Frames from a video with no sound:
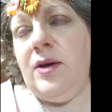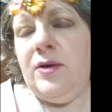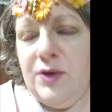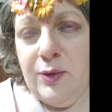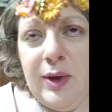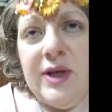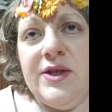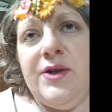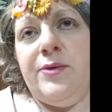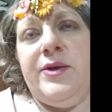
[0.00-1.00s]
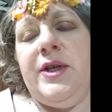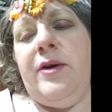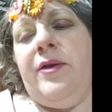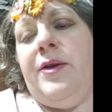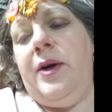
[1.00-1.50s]
don't ask, don't tell
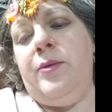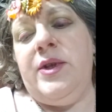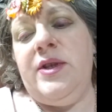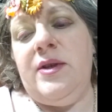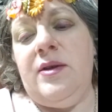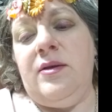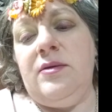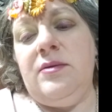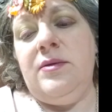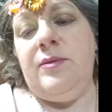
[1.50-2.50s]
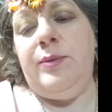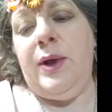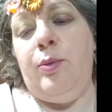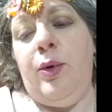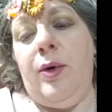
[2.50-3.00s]
thing was still a big
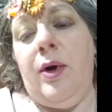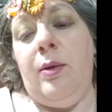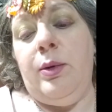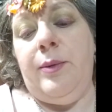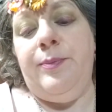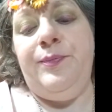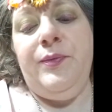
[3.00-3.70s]
problem.